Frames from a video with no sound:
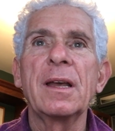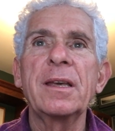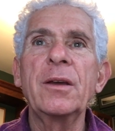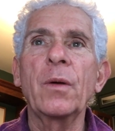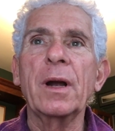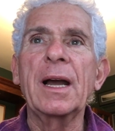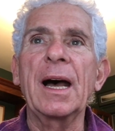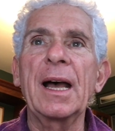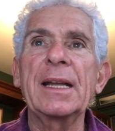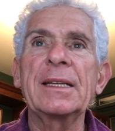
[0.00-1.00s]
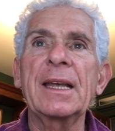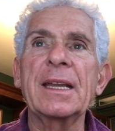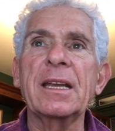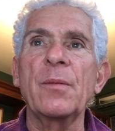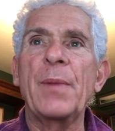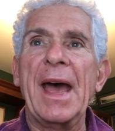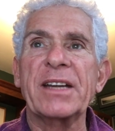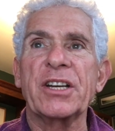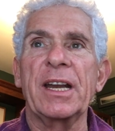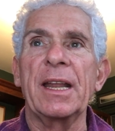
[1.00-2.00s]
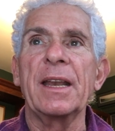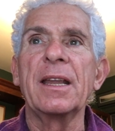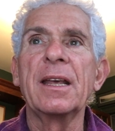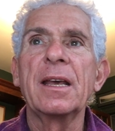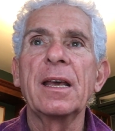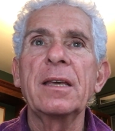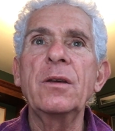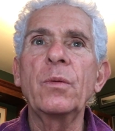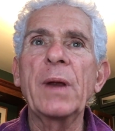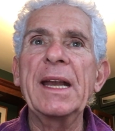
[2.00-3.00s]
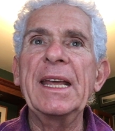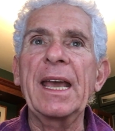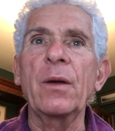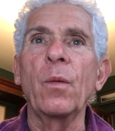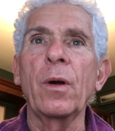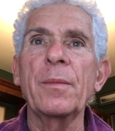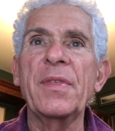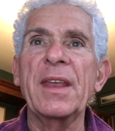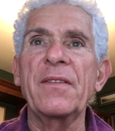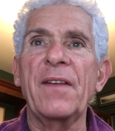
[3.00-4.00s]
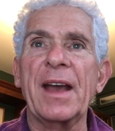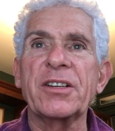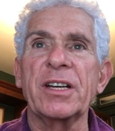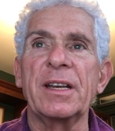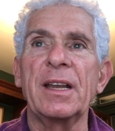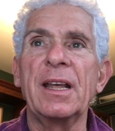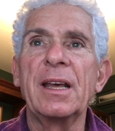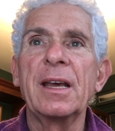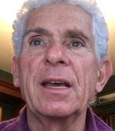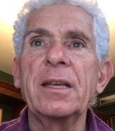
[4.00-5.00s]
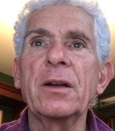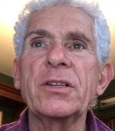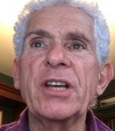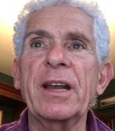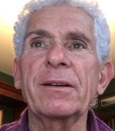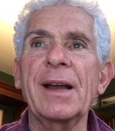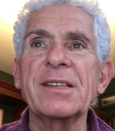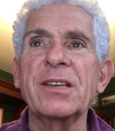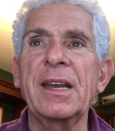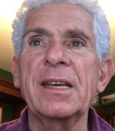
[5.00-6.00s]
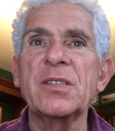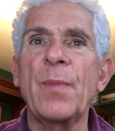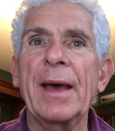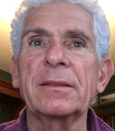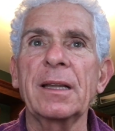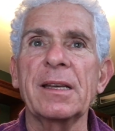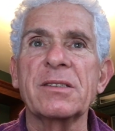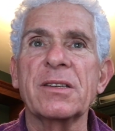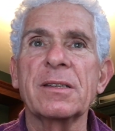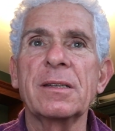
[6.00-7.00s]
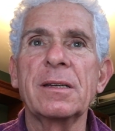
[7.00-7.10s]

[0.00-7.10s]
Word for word: You are kind and compassionate. You radiate warmth and affection. Your generosity is boundless.